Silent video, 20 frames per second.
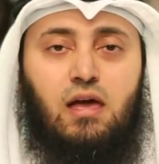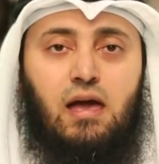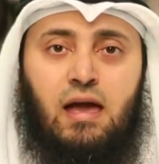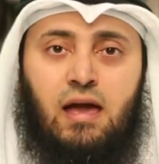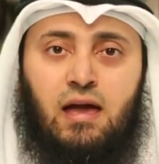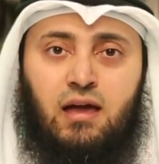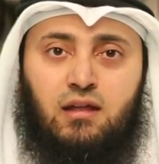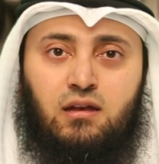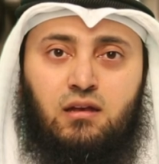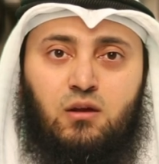
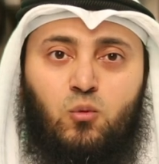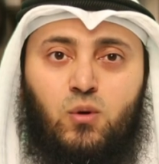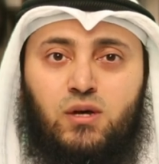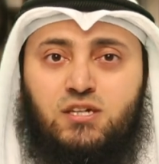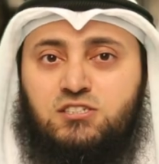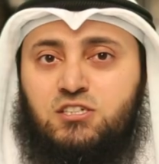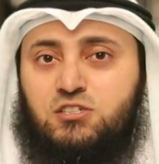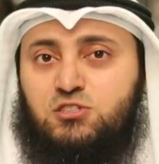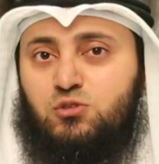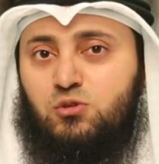And what
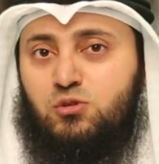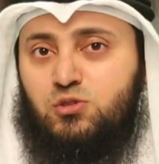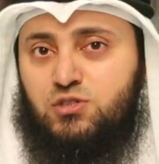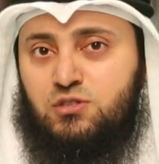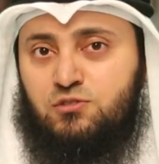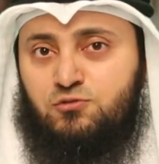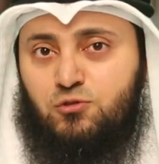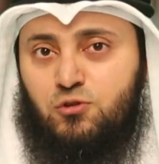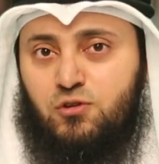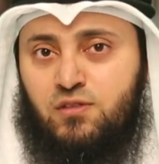is the
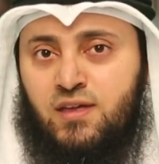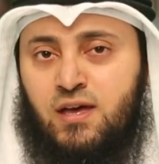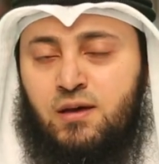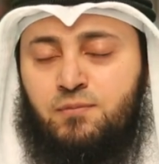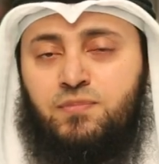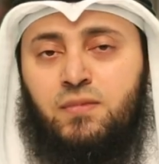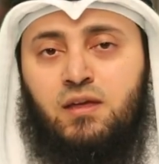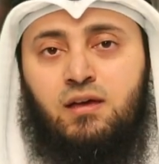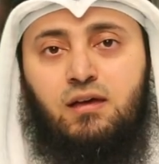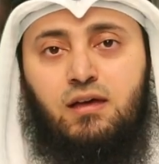solution for
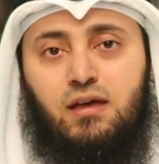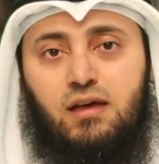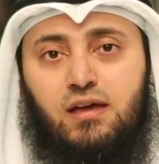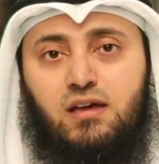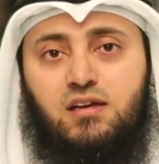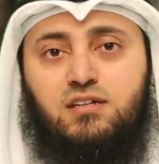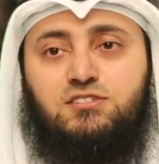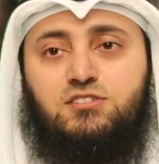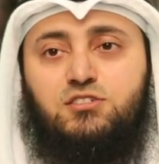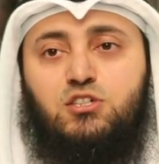them?
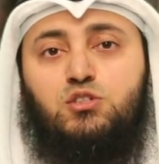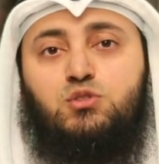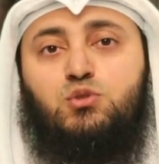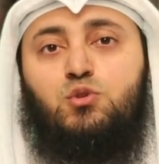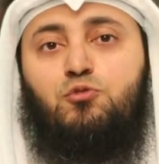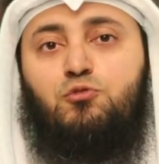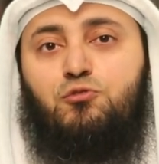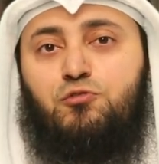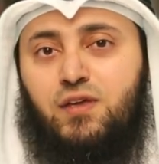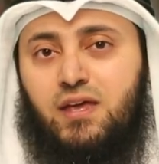Is
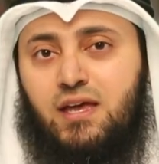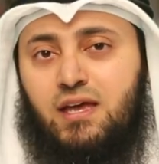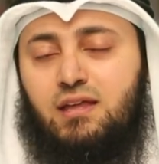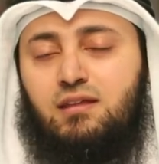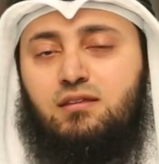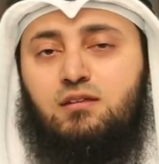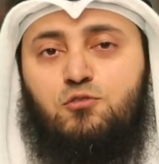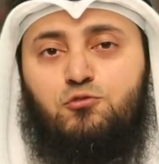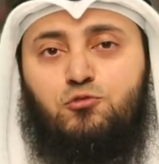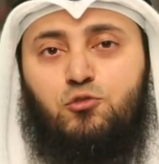to
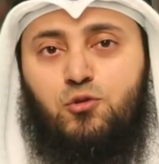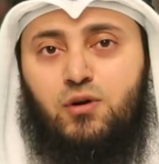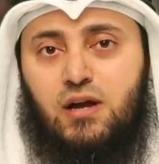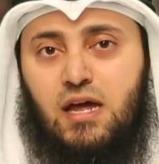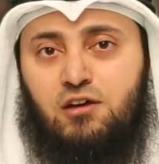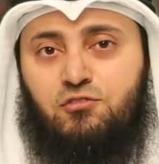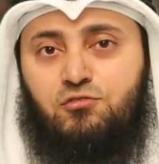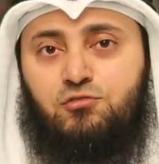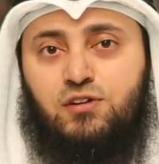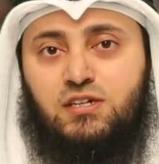feed for
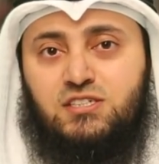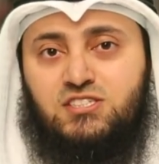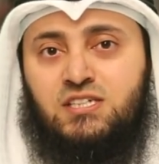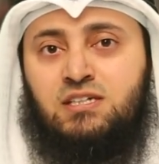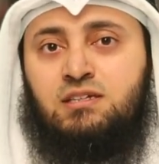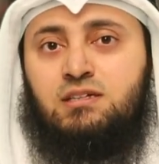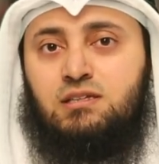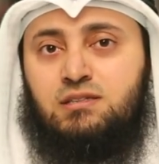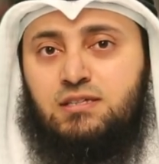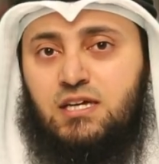every
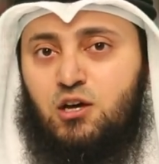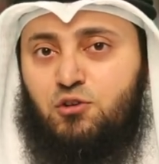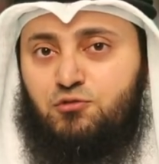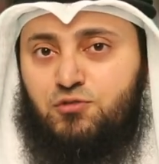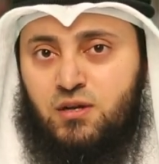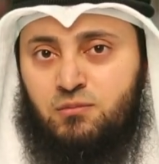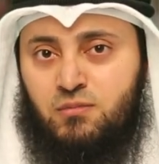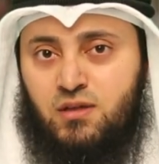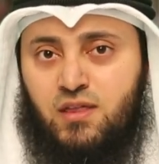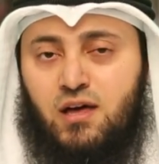single day of
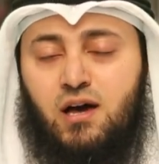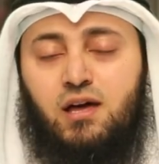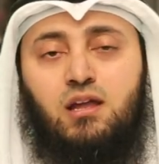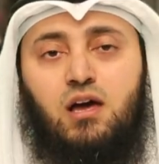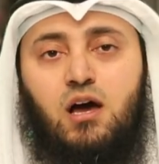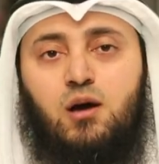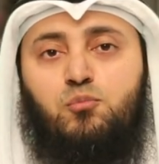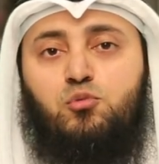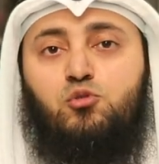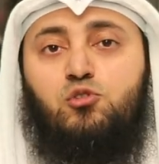Ramadan
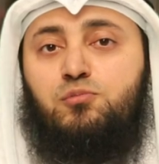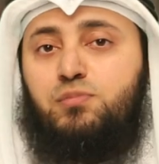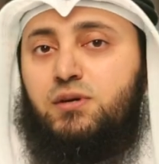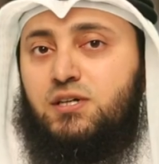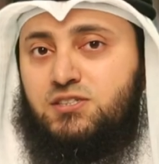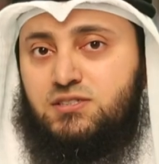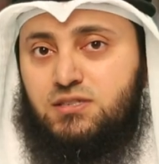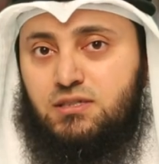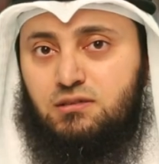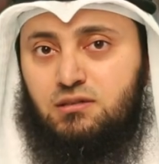a poor
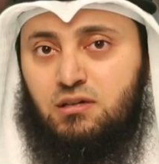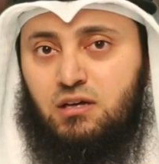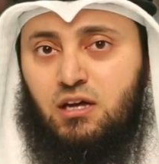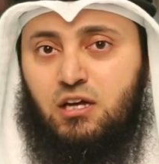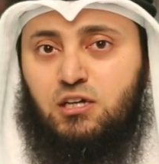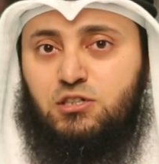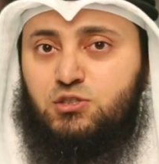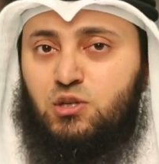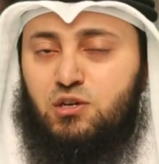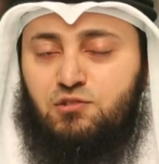person.
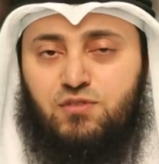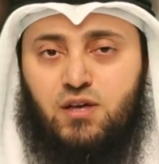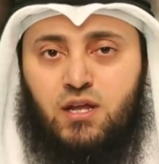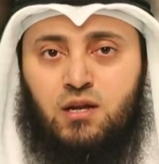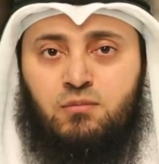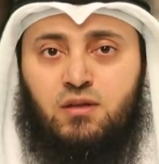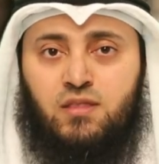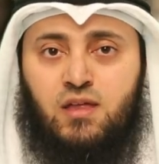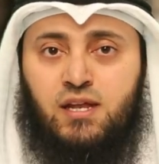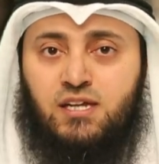So if the
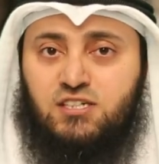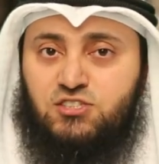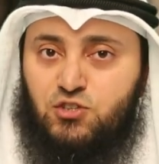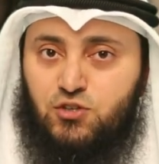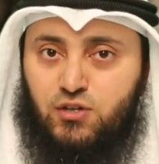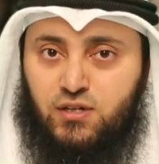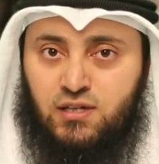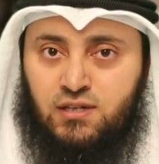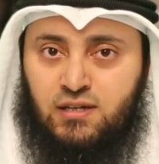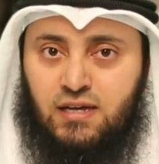Ramadan is
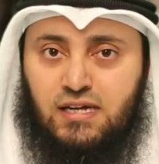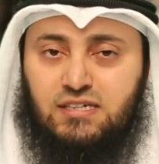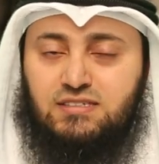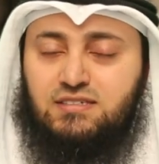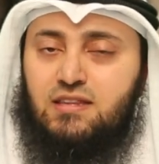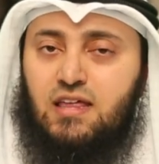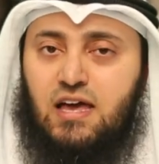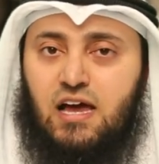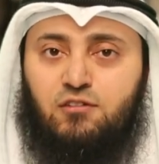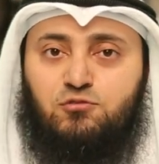30
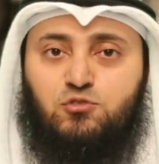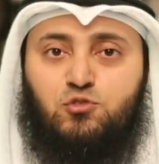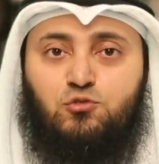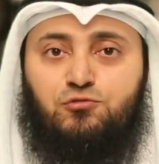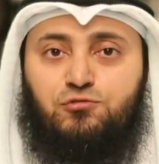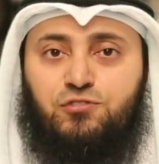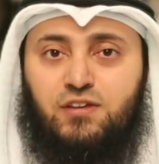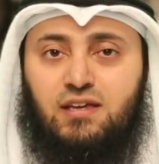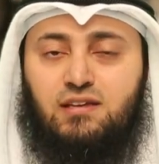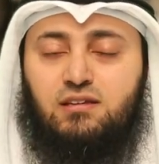days, they have to
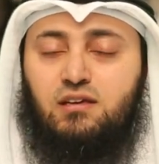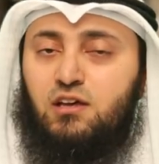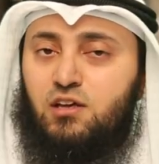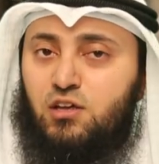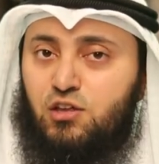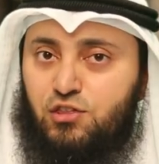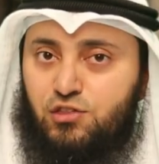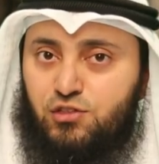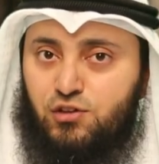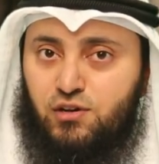feed
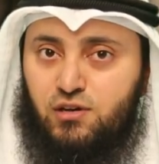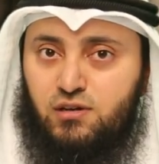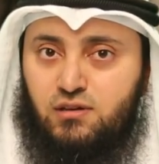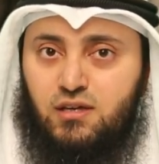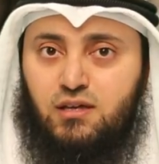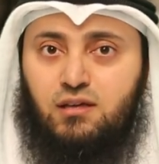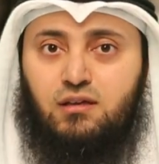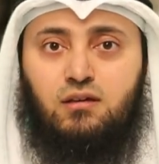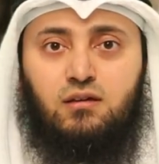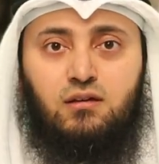
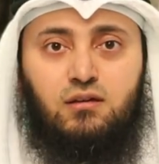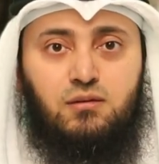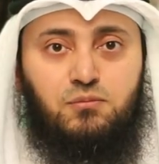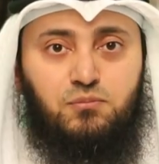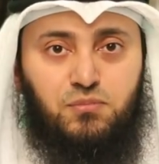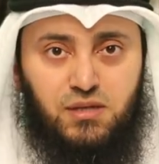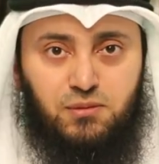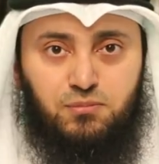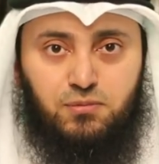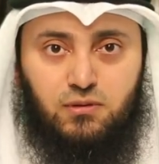30
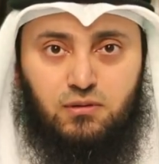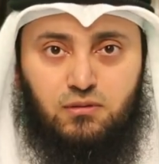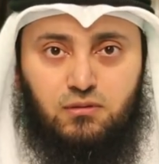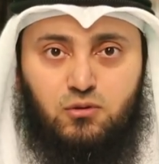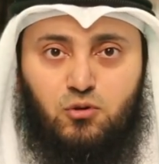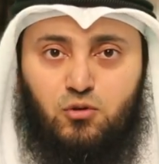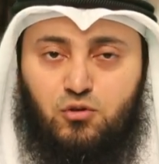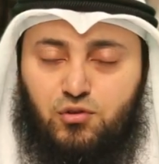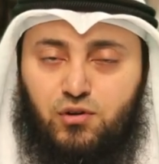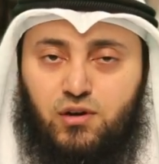people
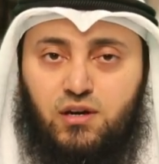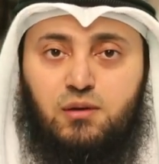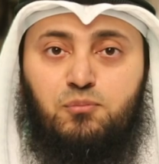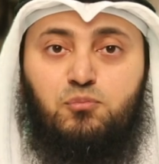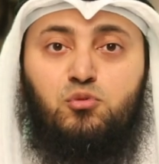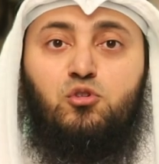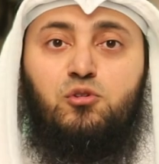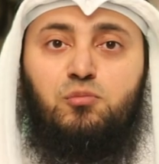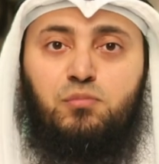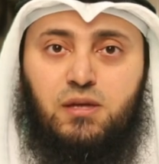or 30
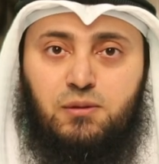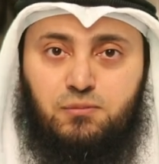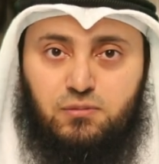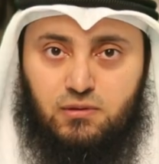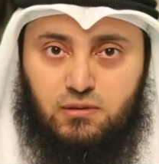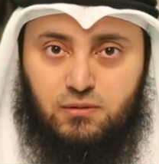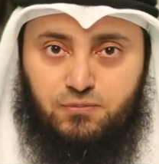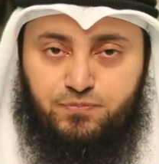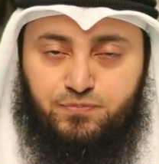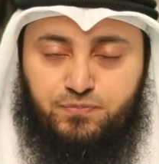poor
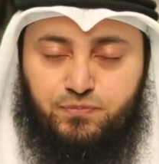people.